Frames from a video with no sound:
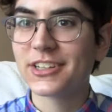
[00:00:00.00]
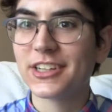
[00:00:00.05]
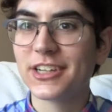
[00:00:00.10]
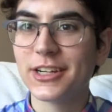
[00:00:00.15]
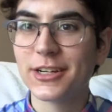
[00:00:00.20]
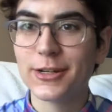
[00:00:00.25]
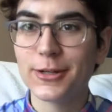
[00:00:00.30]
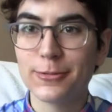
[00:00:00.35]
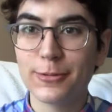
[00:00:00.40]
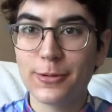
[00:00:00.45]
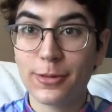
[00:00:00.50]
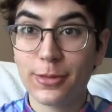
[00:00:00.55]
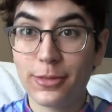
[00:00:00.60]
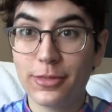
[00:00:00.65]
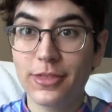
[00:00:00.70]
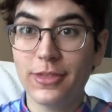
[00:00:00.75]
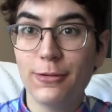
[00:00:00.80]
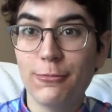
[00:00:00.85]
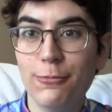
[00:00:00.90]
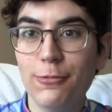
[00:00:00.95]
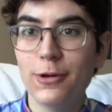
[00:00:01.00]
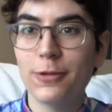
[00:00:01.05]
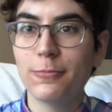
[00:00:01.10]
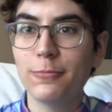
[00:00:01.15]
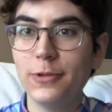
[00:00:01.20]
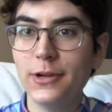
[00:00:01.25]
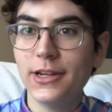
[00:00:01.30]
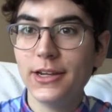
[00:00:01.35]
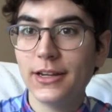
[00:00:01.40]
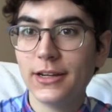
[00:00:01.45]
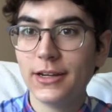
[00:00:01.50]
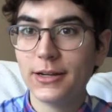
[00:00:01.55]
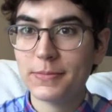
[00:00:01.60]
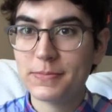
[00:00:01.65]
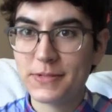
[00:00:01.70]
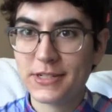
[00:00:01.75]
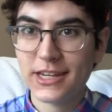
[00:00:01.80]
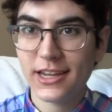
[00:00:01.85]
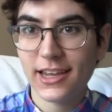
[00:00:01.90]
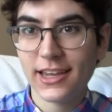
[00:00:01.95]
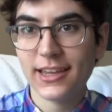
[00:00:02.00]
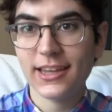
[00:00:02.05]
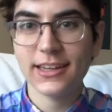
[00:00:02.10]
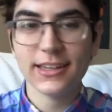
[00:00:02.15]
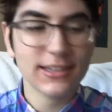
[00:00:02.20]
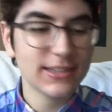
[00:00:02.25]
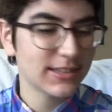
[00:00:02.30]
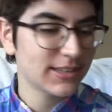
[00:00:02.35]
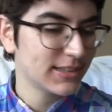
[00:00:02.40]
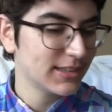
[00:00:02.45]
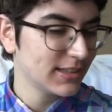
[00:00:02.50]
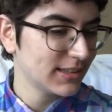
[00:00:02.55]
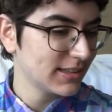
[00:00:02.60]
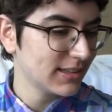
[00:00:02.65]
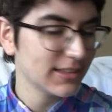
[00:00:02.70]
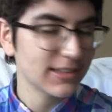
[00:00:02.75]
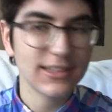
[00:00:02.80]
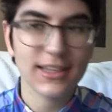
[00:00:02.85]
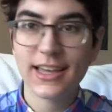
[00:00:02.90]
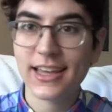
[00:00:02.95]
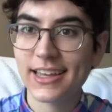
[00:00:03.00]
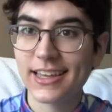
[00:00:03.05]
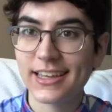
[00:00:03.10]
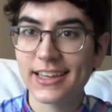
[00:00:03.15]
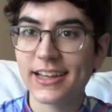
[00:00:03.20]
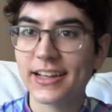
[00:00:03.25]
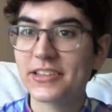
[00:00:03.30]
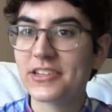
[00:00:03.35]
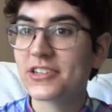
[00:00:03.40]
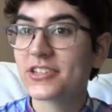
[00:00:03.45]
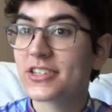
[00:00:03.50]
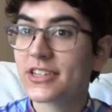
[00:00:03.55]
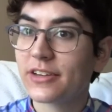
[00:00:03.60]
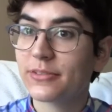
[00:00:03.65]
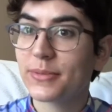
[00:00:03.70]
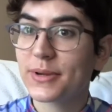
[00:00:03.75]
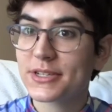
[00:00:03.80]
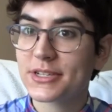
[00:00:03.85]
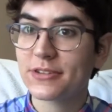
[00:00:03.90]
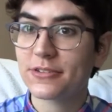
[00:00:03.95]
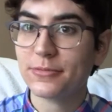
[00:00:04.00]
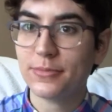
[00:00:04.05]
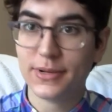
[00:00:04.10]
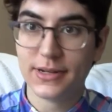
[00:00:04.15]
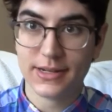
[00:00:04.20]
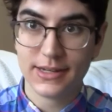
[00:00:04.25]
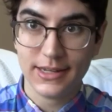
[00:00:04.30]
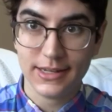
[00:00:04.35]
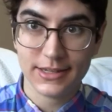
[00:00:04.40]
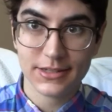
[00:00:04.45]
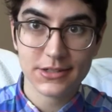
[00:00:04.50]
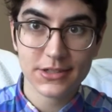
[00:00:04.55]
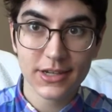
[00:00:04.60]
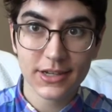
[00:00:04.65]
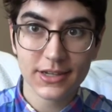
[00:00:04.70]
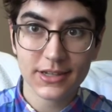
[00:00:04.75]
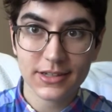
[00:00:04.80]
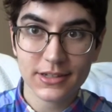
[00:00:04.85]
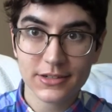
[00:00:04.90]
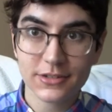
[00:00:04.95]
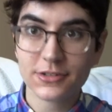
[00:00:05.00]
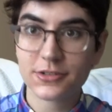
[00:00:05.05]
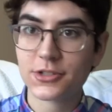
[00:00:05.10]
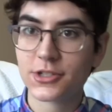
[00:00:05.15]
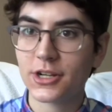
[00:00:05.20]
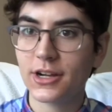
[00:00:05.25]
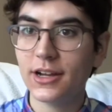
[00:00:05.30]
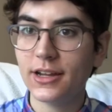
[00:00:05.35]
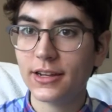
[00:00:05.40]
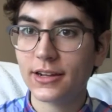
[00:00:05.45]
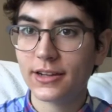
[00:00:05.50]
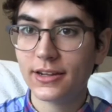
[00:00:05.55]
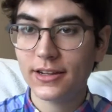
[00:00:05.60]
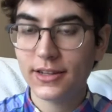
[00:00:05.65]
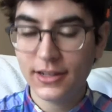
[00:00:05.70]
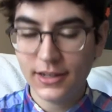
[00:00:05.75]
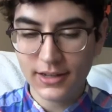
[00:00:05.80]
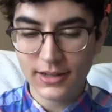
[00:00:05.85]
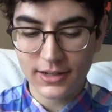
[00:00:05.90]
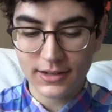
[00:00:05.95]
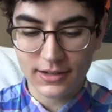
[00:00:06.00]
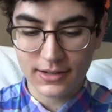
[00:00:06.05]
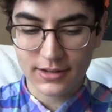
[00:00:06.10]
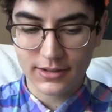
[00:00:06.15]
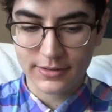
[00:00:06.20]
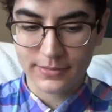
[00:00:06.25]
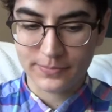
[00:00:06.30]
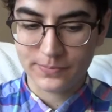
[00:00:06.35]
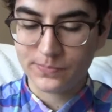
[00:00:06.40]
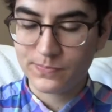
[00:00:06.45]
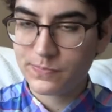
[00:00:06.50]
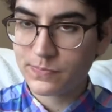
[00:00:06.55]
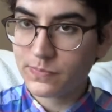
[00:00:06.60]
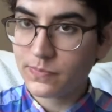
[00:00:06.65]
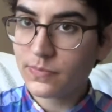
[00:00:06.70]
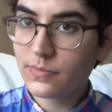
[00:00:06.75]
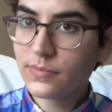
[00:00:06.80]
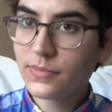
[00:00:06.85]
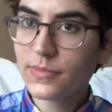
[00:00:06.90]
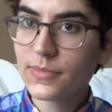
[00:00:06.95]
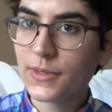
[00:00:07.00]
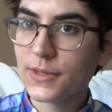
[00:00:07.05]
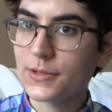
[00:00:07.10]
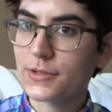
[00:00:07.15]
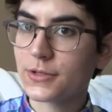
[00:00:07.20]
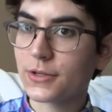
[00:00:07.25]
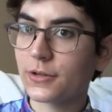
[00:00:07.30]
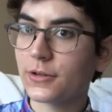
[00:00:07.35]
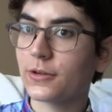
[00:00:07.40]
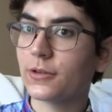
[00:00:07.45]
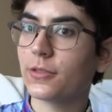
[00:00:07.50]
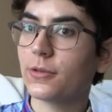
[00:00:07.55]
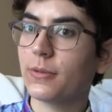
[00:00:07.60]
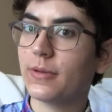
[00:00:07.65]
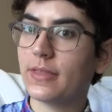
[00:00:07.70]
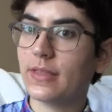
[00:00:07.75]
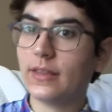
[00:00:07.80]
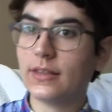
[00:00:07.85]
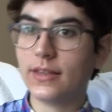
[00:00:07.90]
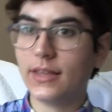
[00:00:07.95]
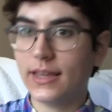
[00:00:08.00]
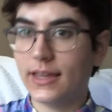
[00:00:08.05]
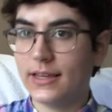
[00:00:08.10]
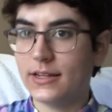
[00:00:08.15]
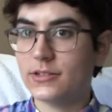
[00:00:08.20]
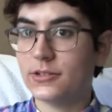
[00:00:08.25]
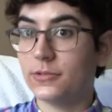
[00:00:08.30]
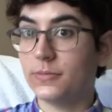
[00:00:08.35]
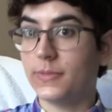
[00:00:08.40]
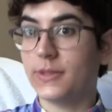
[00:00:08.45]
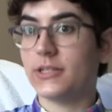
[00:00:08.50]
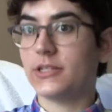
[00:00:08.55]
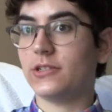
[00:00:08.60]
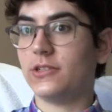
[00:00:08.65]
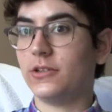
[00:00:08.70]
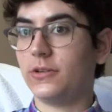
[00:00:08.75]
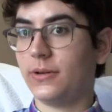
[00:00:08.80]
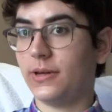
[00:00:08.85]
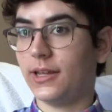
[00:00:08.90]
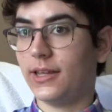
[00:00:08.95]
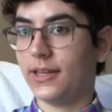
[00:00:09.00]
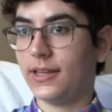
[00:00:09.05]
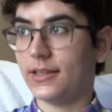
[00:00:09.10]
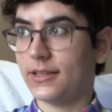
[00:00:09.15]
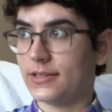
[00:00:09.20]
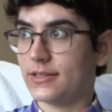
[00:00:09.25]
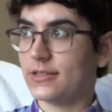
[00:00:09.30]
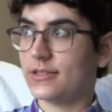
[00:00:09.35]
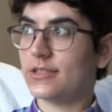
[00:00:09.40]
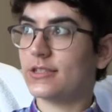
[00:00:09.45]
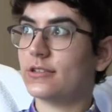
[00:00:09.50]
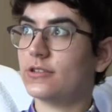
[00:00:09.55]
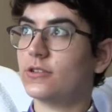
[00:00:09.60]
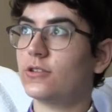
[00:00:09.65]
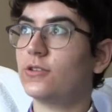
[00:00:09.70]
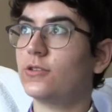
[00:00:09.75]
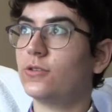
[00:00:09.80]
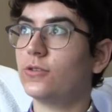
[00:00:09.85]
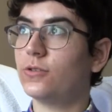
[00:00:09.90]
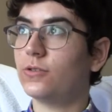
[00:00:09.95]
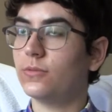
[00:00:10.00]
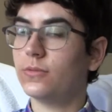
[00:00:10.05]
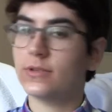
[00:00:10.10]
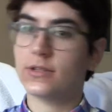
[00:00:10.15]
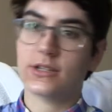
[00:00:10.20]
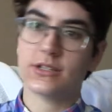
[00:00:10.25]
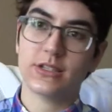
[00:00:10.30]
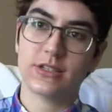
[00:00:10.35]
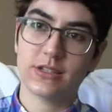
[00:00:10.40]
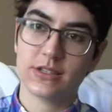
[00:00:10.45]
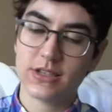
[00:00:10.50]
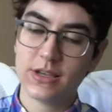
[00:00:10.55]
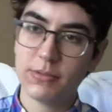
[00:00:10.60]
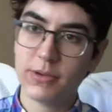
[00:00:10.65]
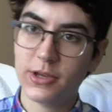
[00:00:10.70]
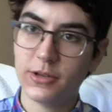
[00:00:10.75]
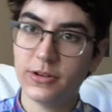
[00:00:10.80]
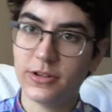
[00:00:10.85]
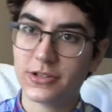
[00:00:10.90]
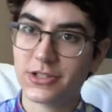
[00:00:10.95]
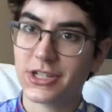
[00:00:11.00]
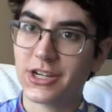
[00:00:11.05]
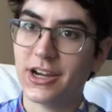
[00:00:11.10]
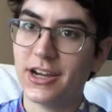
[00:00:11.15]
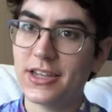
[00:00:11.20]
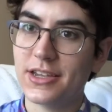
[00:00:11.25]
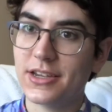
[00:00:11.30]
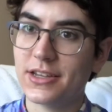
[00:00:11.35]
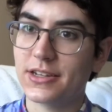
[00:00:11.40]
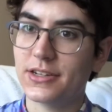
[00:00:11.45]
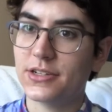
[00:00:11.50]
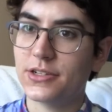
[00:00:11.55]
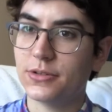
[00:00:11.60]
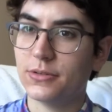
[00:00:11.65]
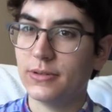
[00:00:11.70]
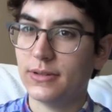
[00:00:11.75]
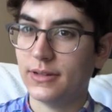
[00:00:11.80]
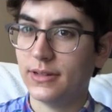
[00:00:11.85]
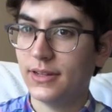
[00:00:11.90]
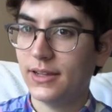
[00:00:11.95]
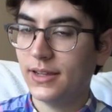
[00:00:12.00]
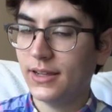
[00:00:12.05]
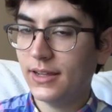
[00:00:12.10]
here with the 1 week update. Yay, I just gave myself my second shot. So the way that they told me to do it is to, because it's a subcutaneous shot, you can do it